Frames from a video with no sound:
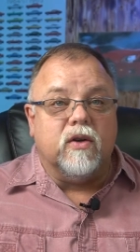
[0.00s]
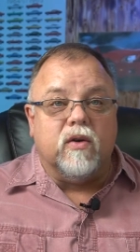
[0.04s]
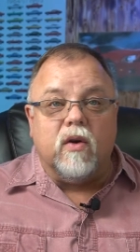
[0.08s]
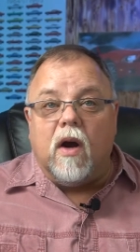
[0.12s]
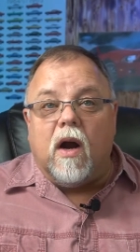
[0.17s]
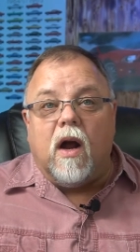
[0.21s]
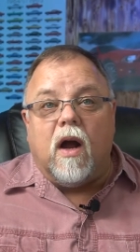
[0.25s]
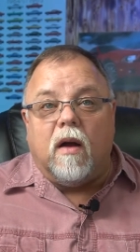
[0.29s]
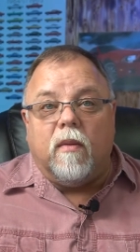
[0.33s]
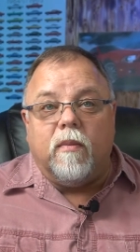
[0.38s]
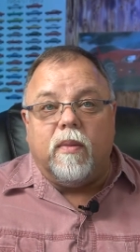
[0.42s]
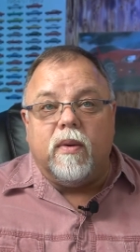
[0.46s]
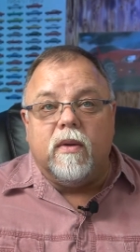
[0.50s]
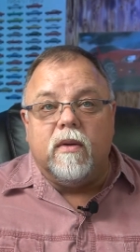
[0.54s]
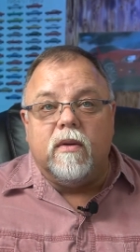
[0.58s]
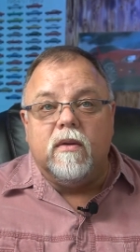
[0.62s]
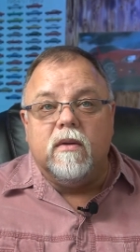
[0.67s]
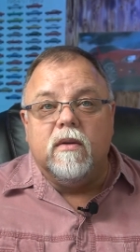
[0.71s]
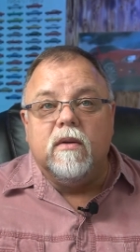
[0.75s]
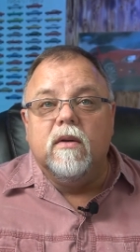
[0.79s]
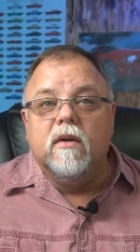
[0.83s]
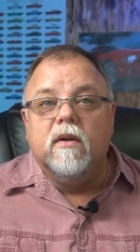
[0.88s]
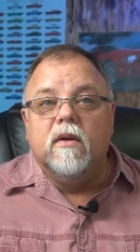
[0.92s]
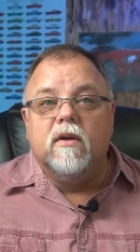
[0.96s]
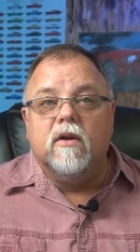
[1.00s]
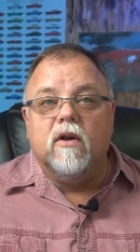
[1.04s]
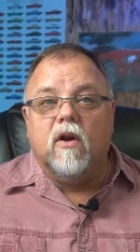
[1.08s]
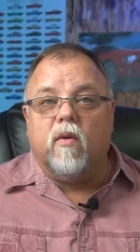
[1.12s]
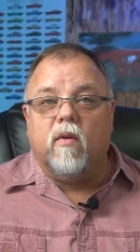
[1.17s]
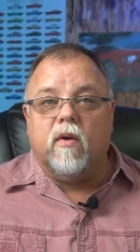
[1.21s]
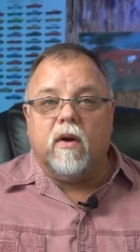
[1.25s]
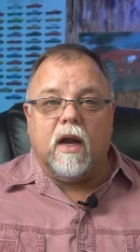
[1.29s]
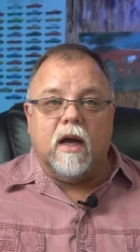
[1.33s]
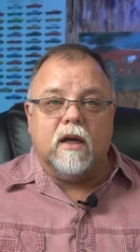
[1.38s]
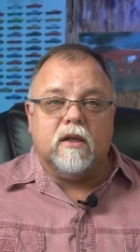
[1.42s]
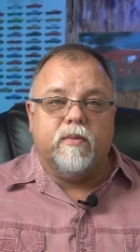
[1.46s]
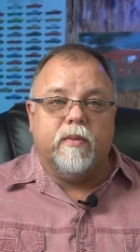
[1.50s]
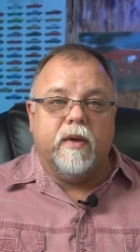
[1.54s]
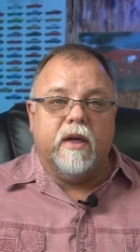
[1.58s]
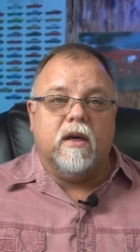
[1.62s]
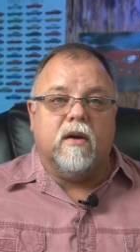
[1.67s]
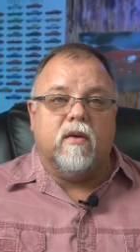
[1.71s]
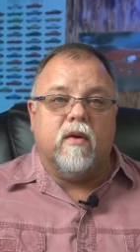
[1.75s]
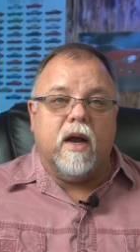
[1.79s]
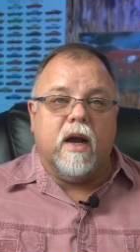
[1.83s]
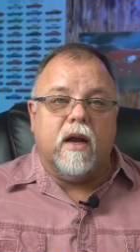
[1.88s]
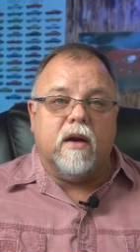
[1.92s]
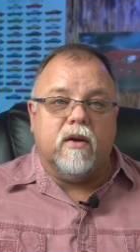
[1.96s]
a grump. No one likes being
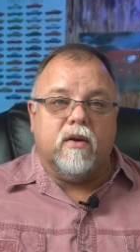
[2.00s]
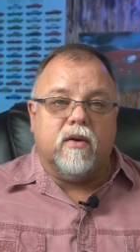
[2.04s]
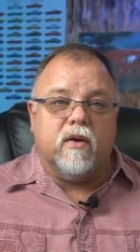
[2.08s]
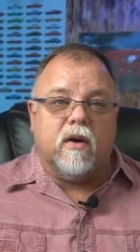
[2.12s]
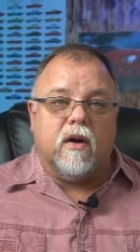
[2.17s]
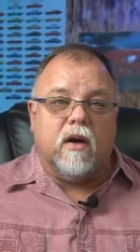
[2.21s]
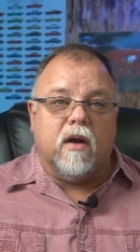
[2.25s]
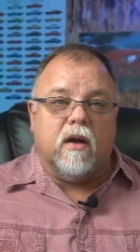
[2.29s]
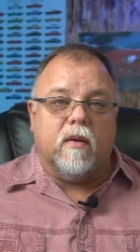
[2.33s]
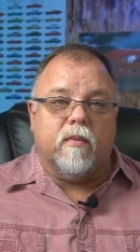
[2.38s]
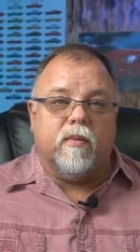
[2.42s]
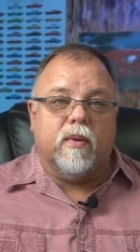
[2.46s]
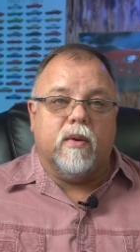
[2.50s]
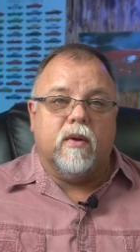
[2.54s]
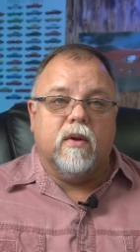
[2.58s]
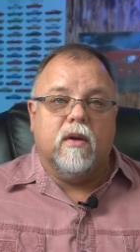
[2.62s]
around a grump.